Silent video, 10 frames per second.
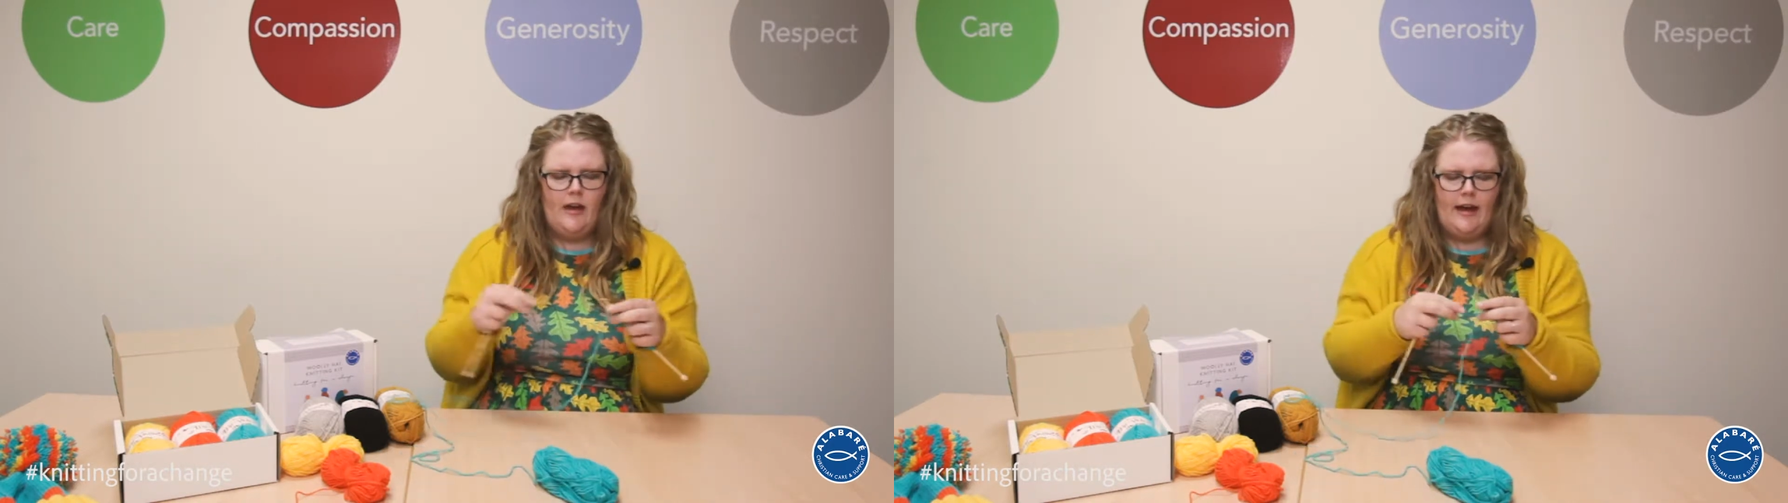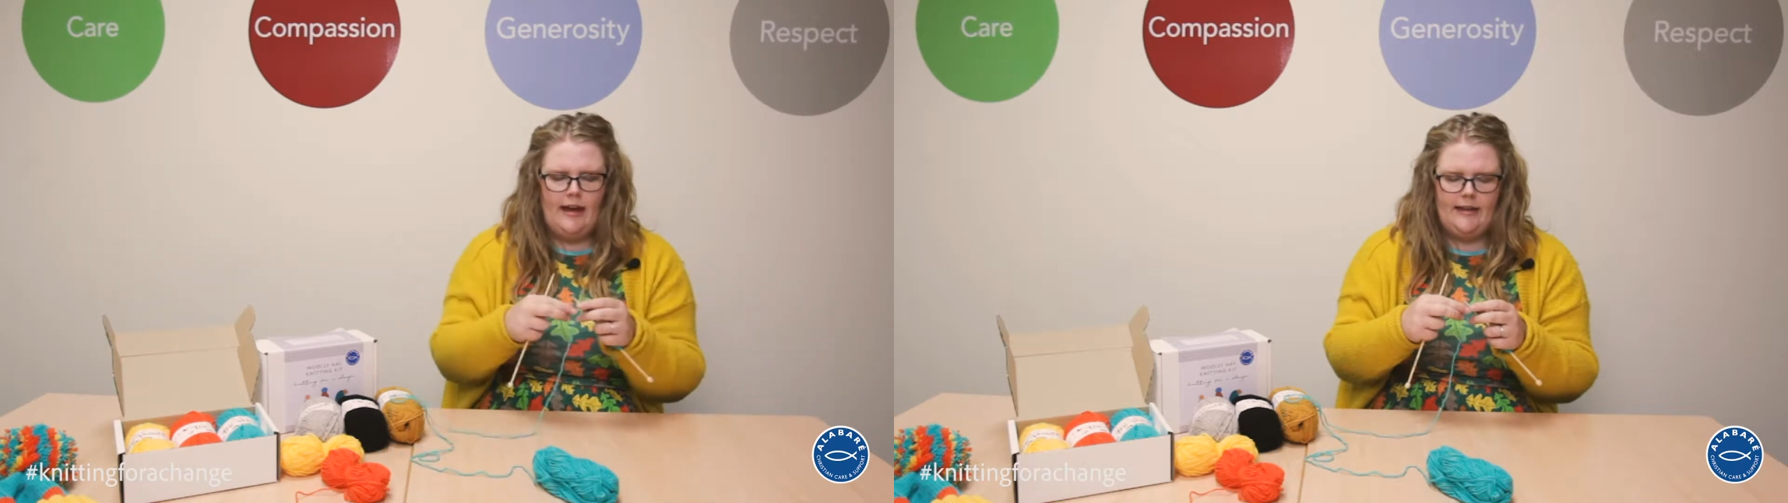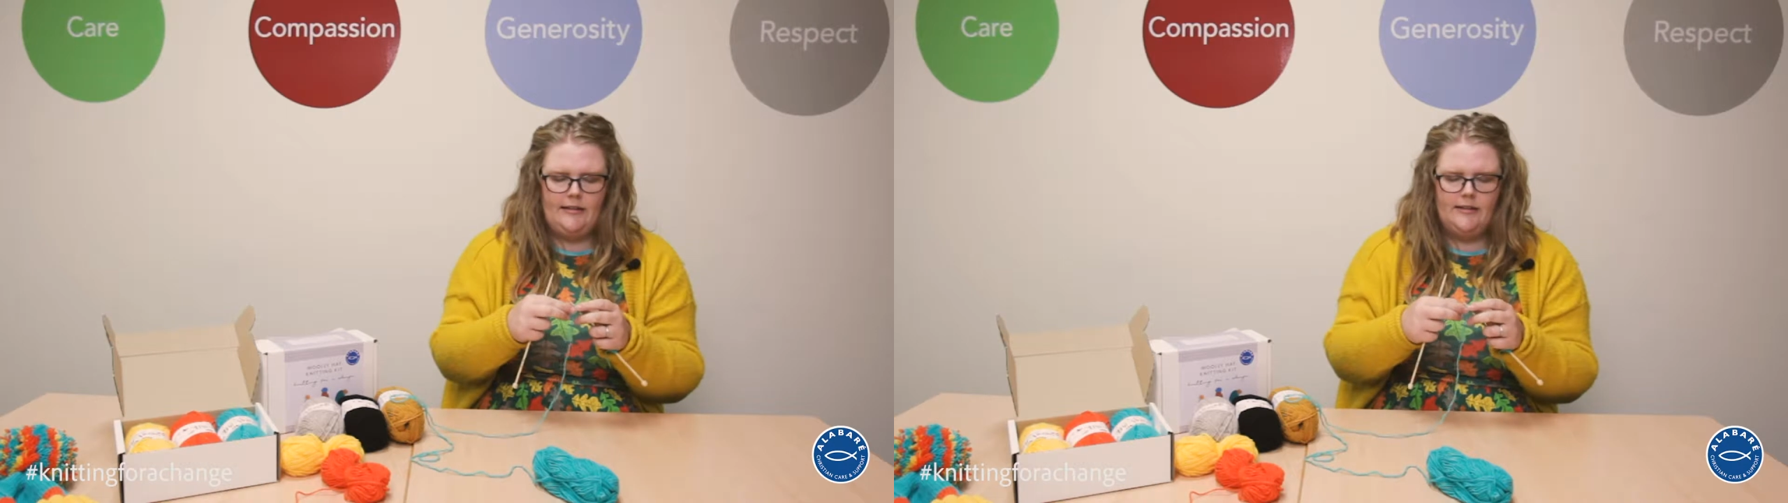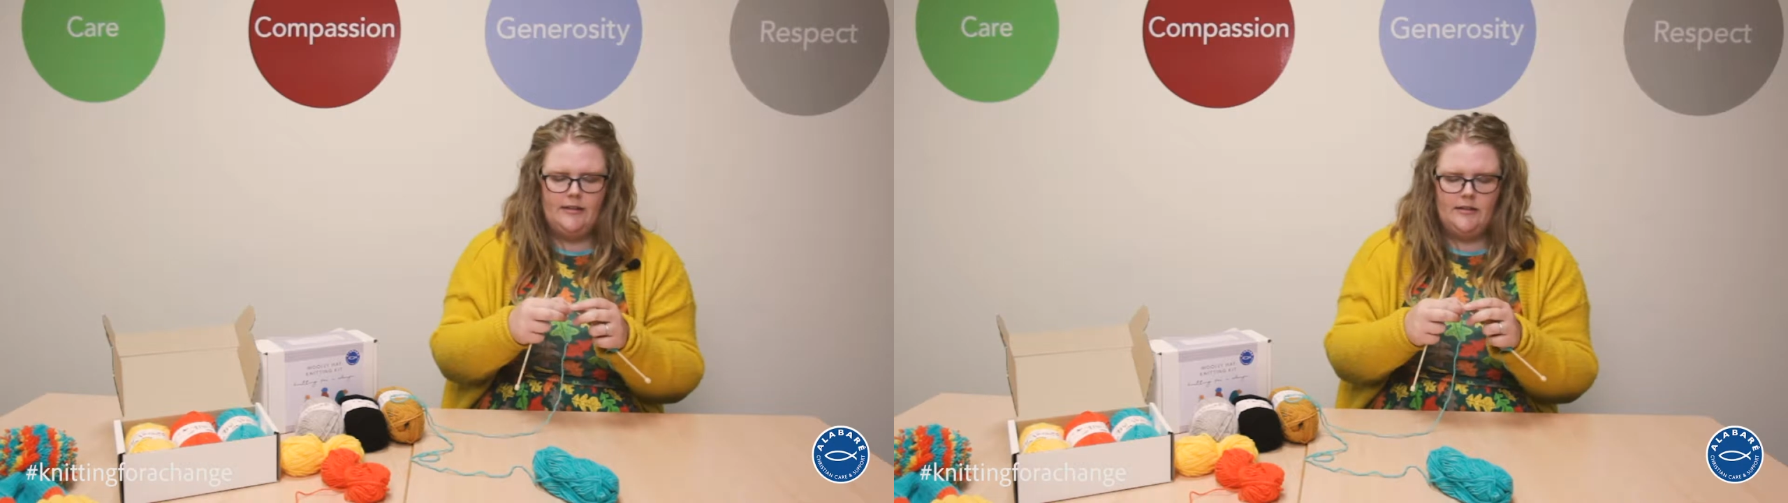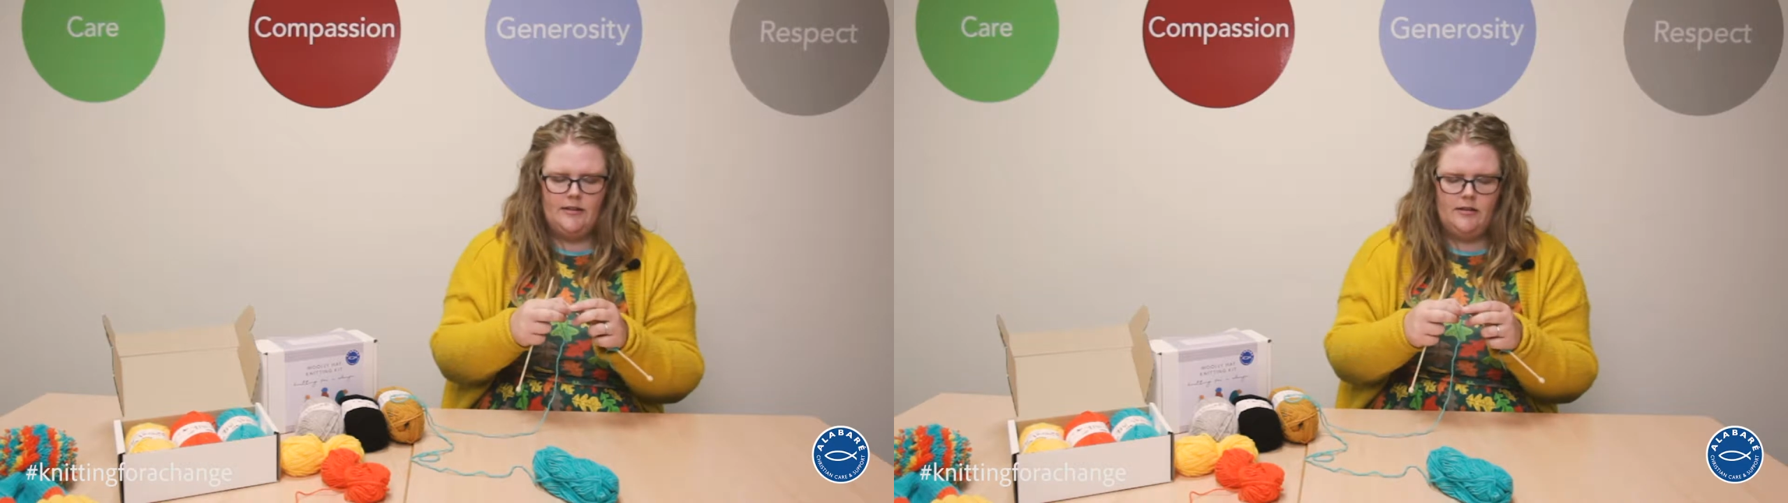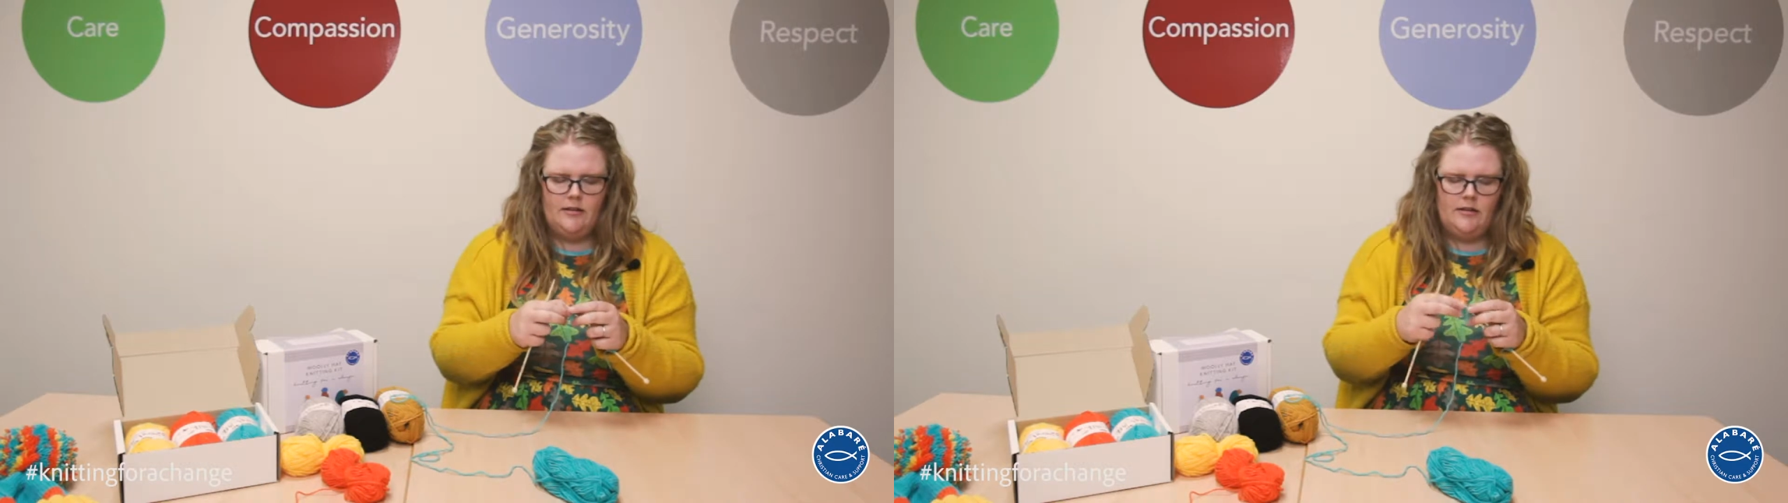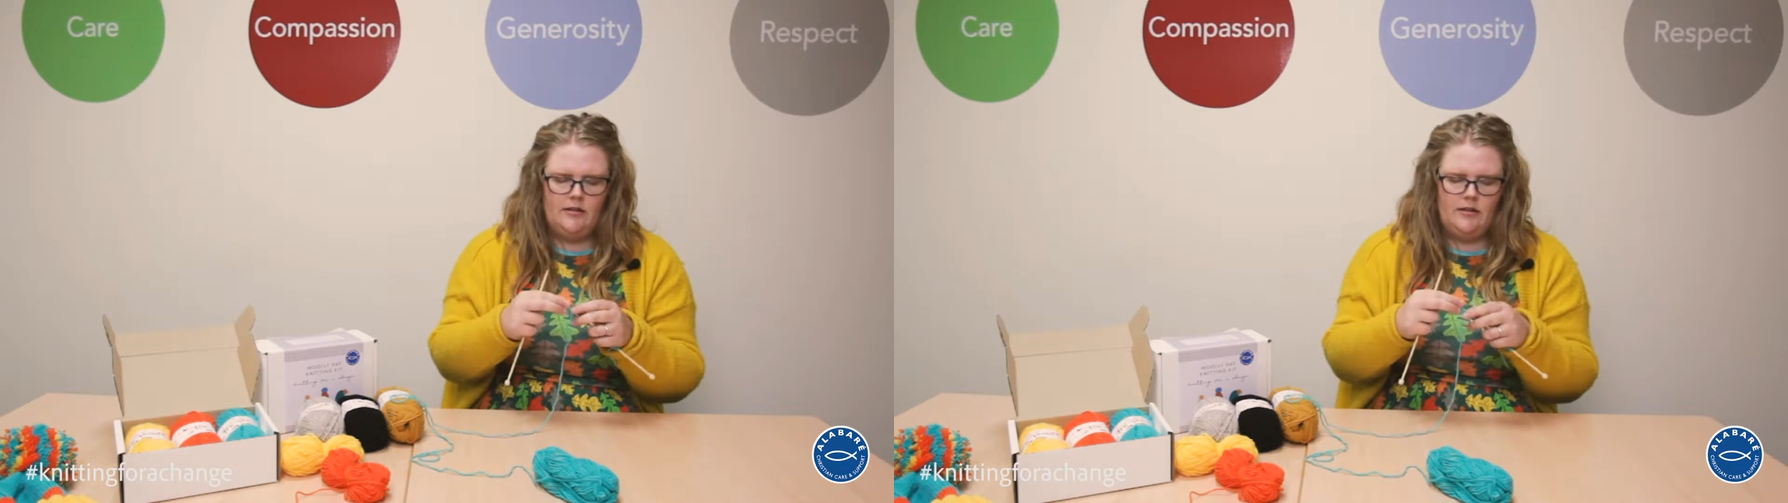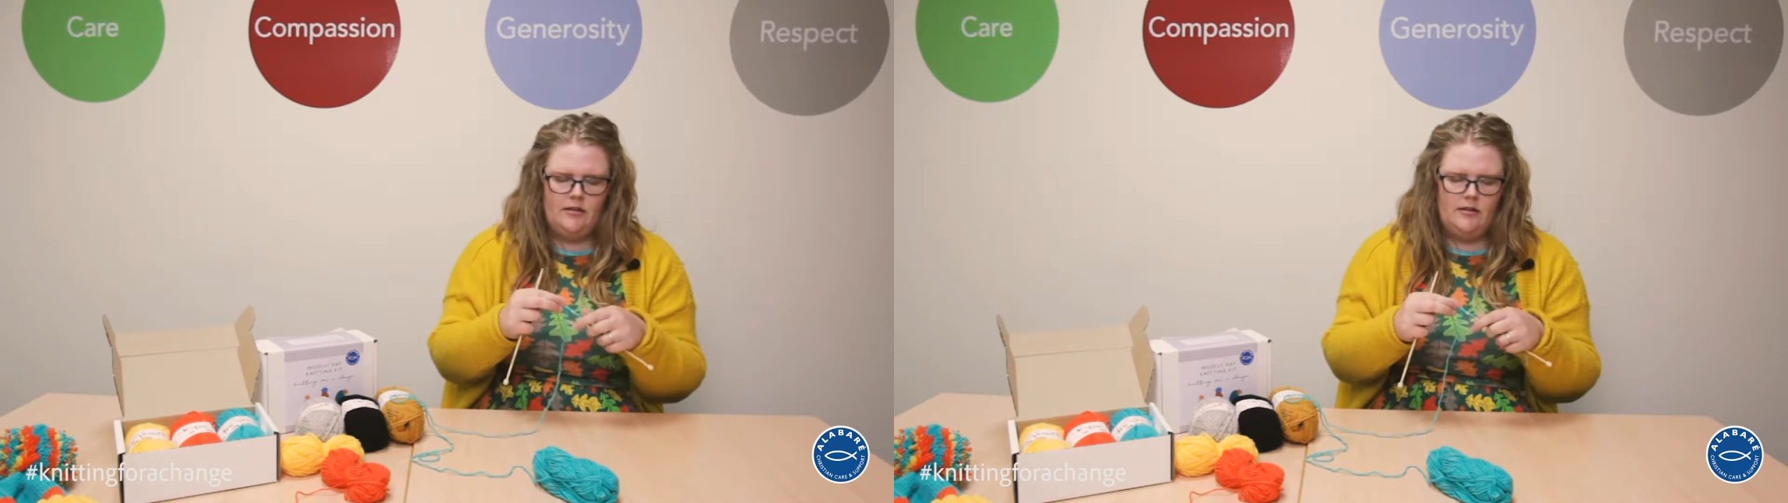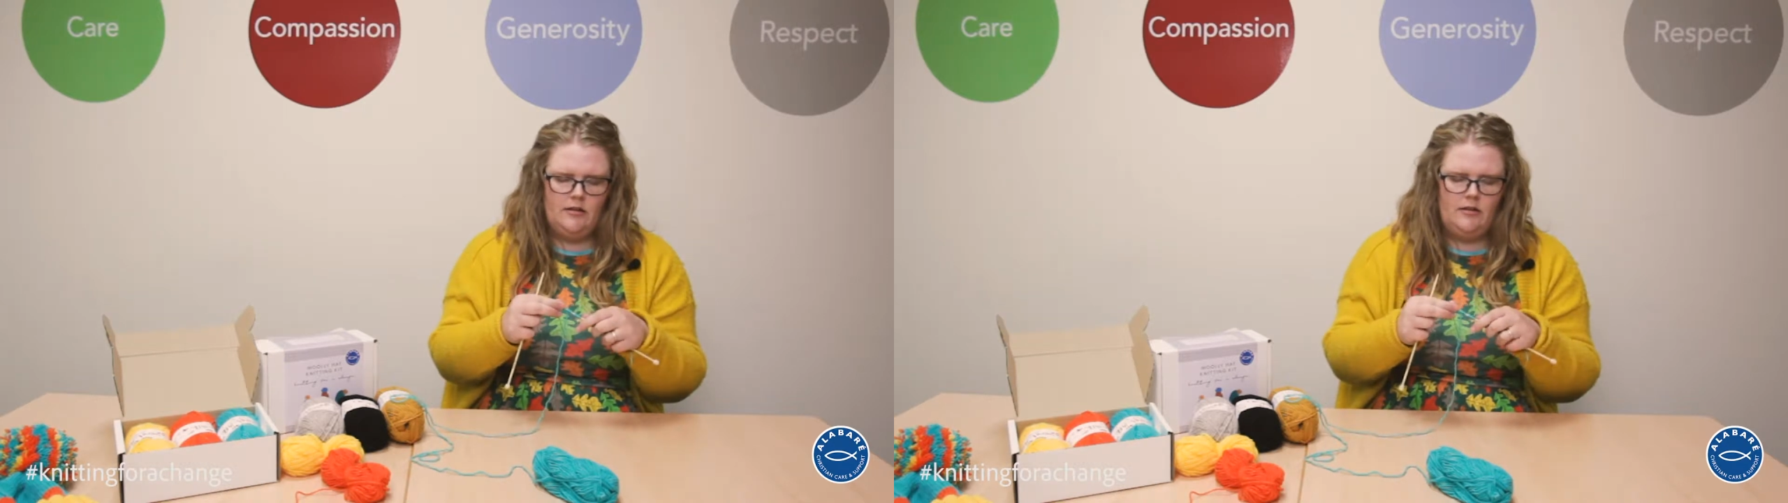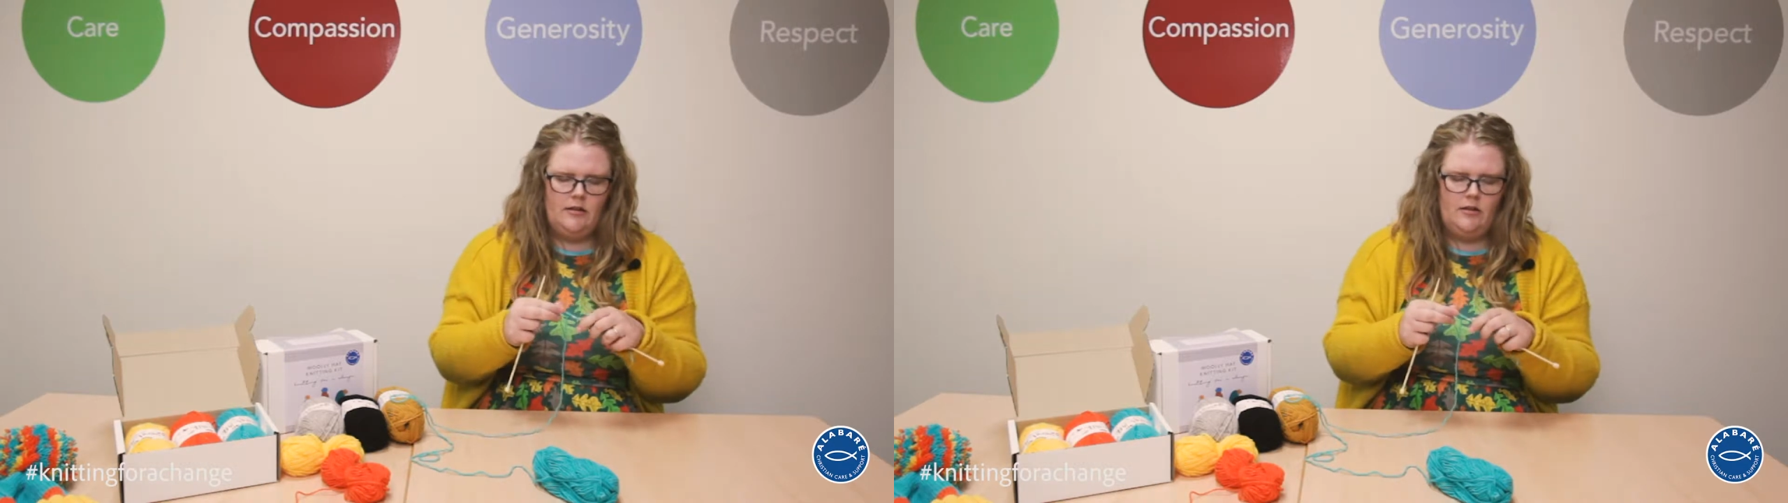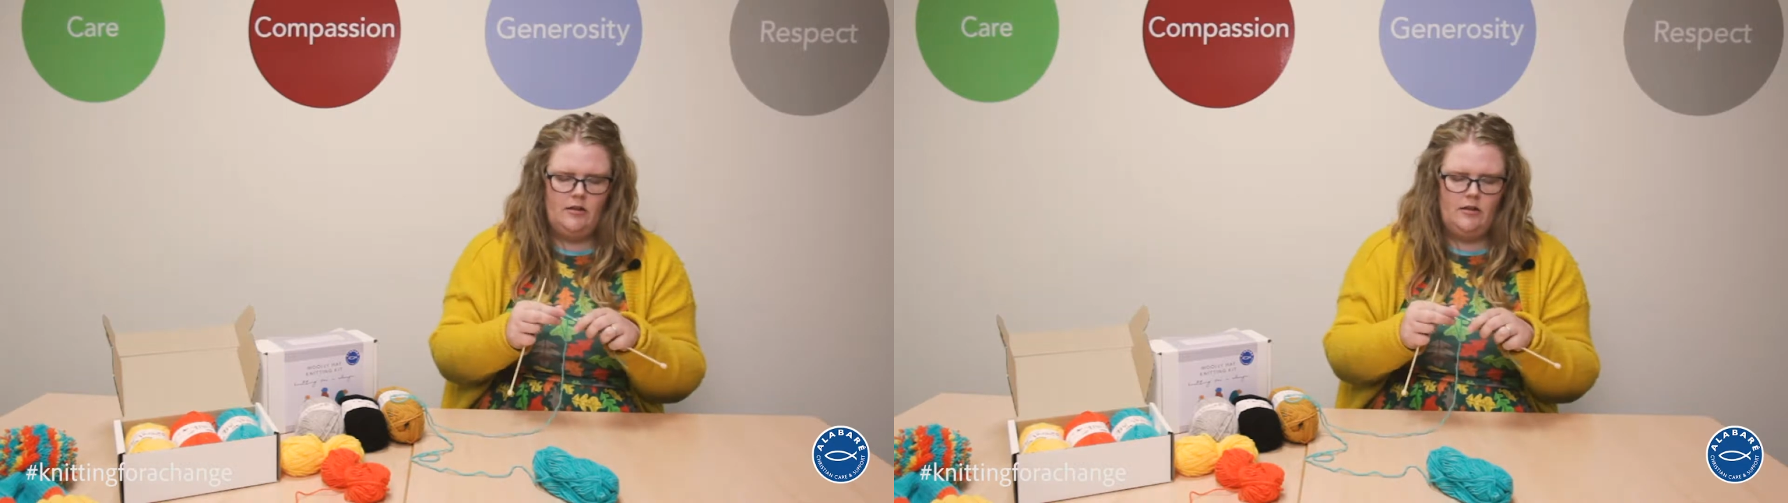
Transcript: And you're